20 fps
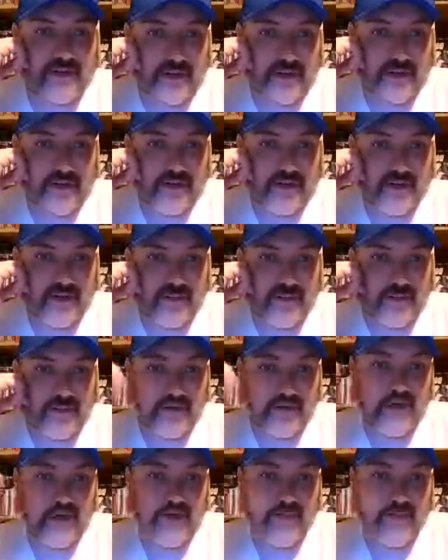Bret will
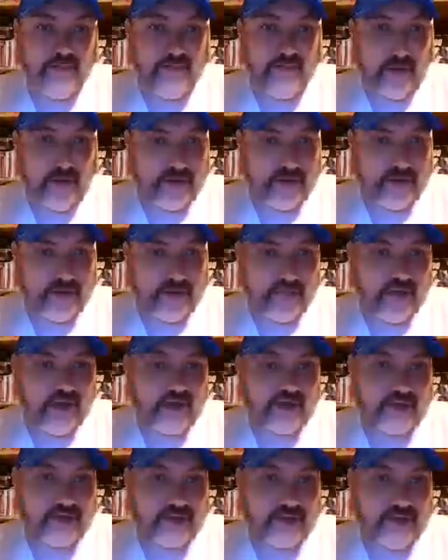make the match
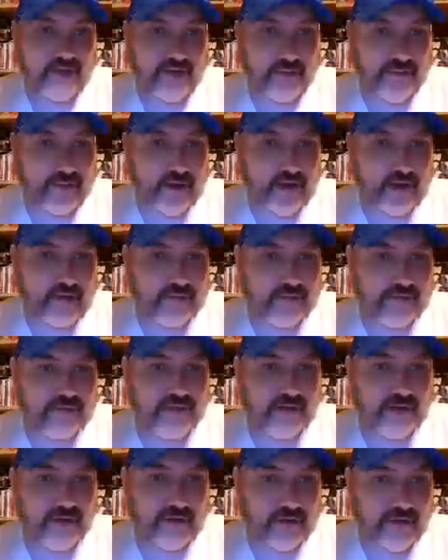good by himself,
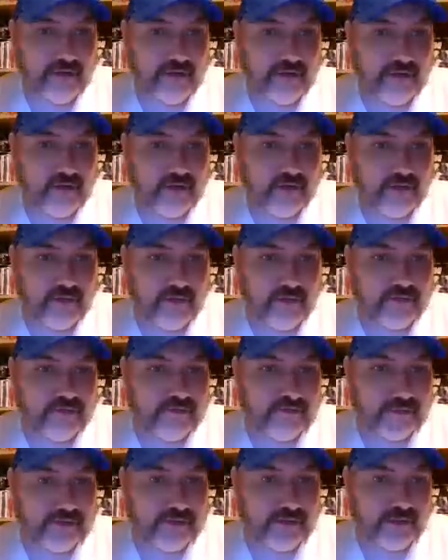even though
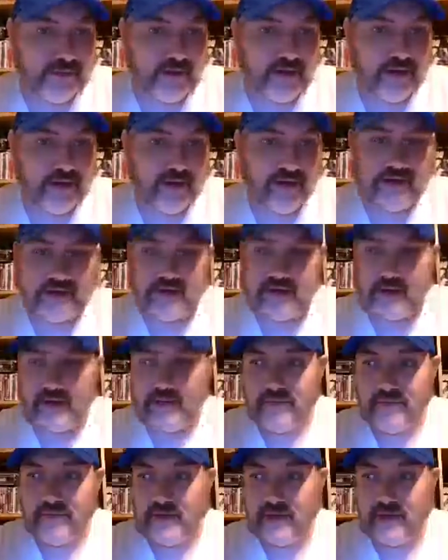somebody else. Now, when he
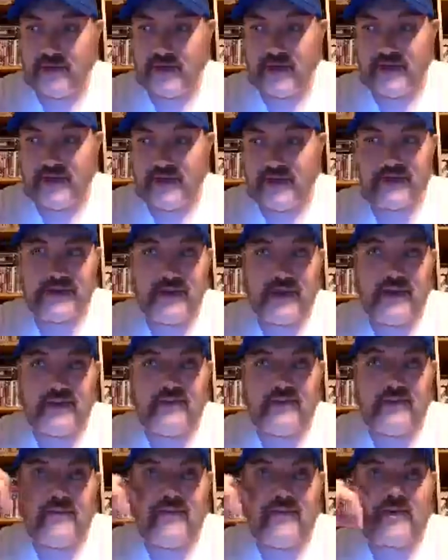got in the
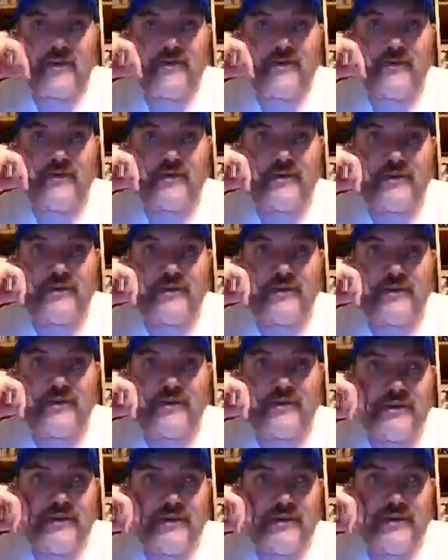ring with,
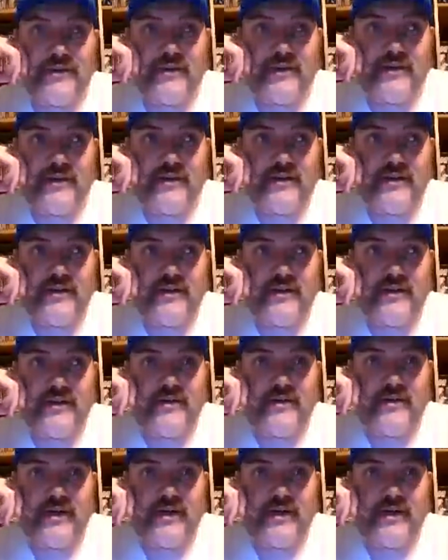I
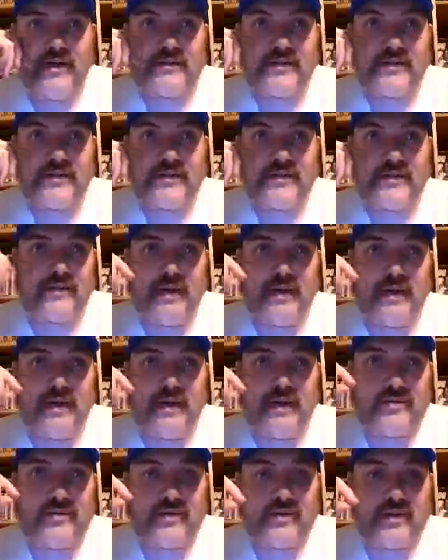seen a match with
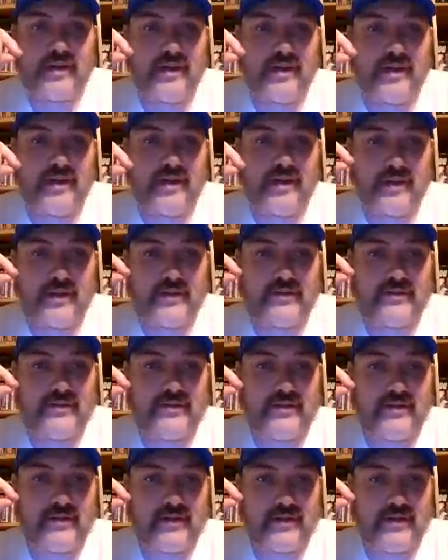him and
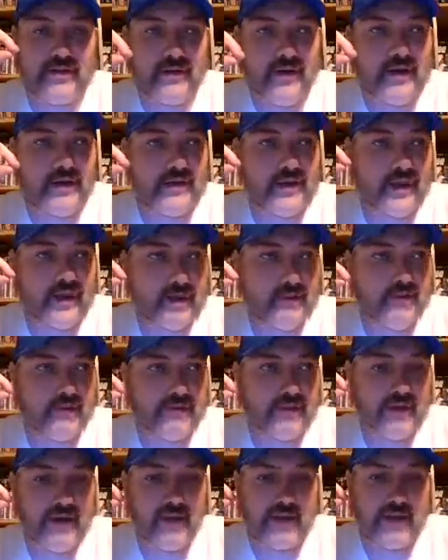Greg the Hammer
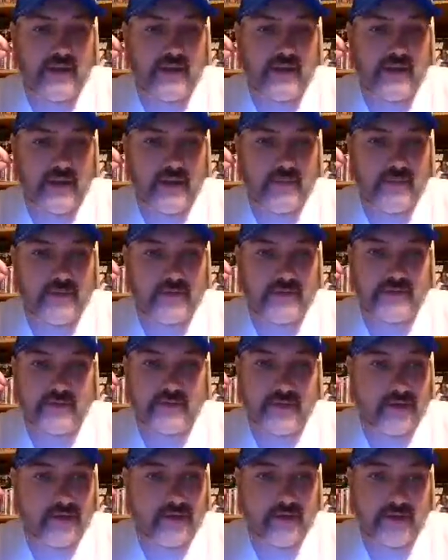Valentine, which was a
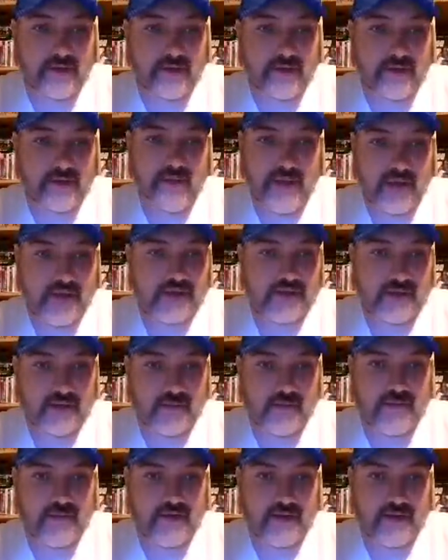great match. I mean, that
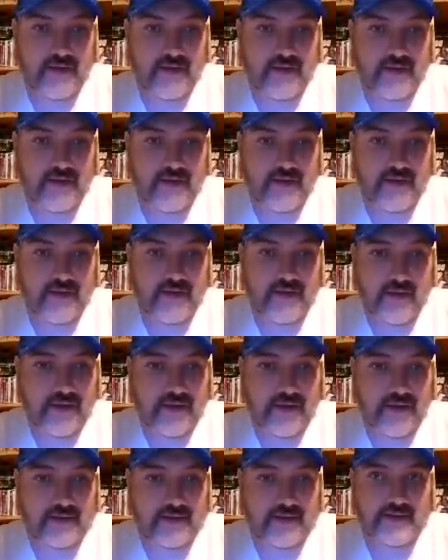was
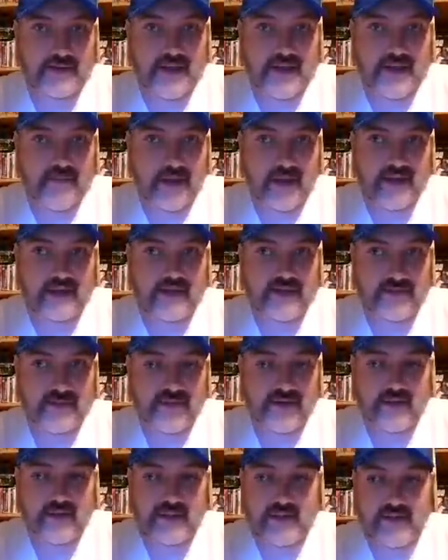non-stop action right
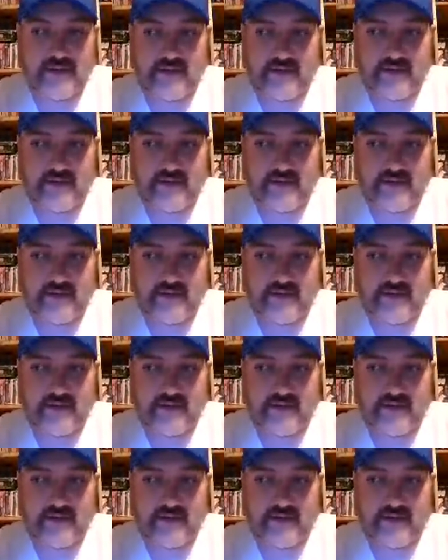there.